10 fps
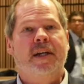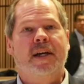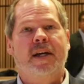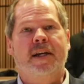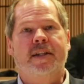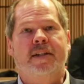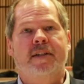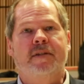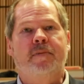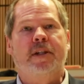And
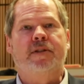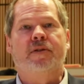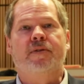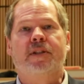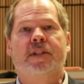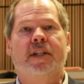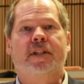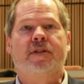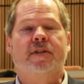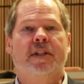I'm also doing
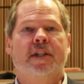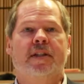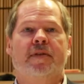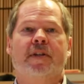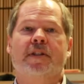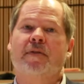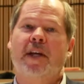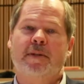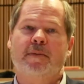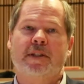studies looking at the effects of
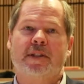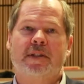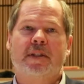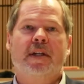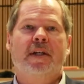cannabis